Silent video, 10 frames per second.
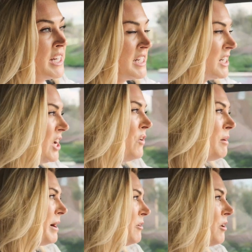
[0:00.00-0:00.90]
need to know
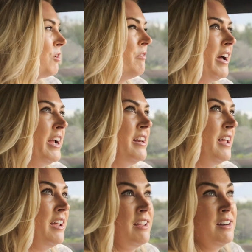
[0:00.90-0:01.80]
about Irvine
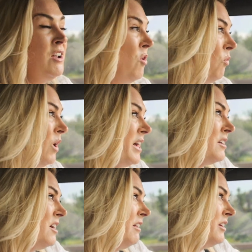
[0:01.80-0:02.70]
and why to
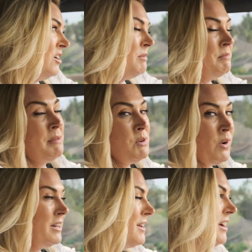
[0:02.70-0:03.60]
call it home and maybe
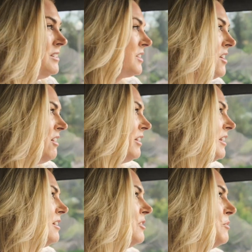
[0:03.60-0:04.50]
why not to call it
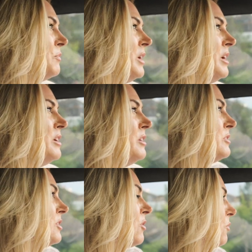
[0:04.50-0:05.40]
home.
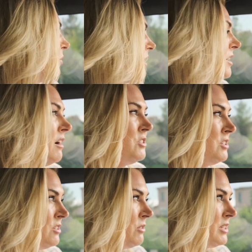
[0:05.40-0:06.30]
So we are
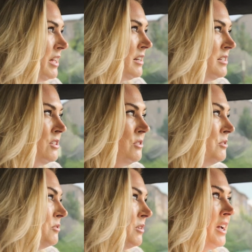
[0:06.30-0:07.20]
just so excited
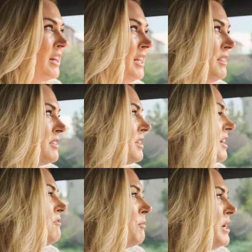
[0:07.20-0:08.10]
to kind of get this
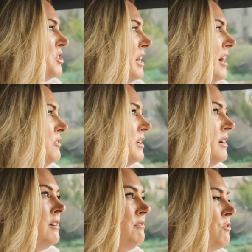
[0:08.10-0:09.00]
information out
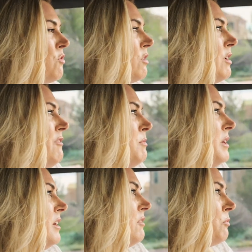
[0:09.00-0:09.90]
there for
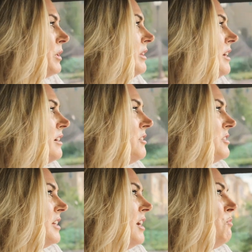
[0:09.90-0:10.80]
everybody to really
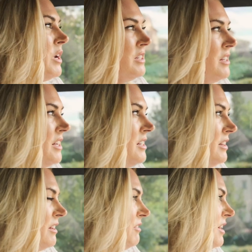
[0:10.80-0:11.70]
understand what it's like to
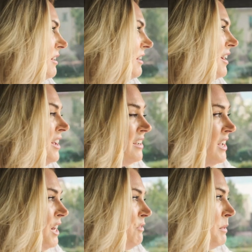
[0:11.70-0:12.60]
live here,
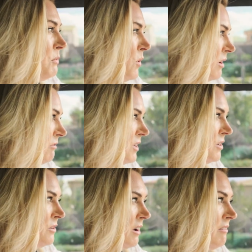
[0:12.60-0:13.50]
kind of from the point of
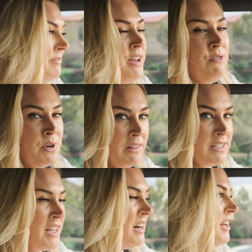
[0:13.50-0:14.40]
view of not a real
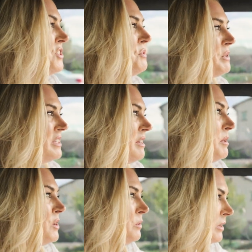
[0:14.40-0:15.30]
estate agent, but
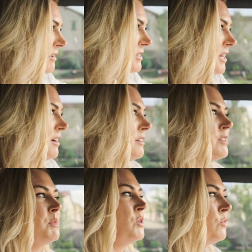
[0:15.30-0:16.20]
somebody who lives here, somebody who